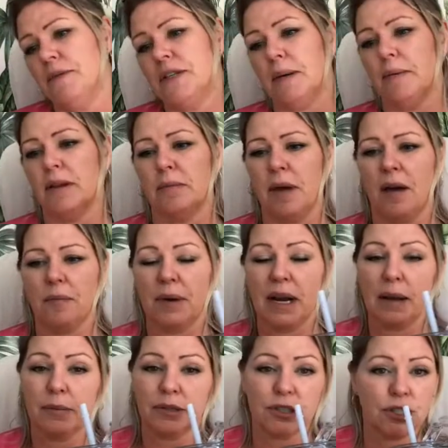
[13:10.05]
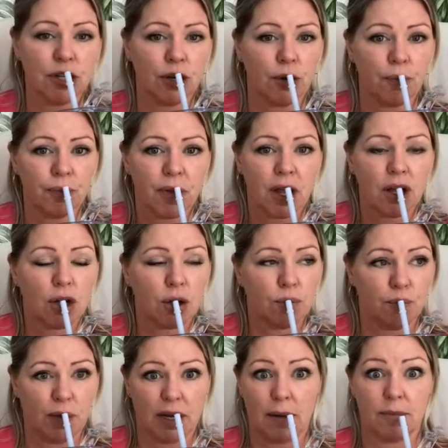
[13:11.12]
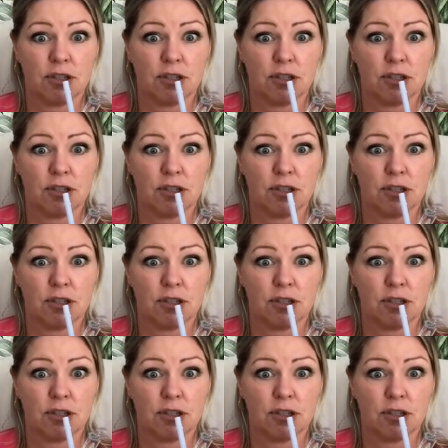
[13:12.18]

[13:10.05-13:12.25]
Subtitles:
Some of them have been able to become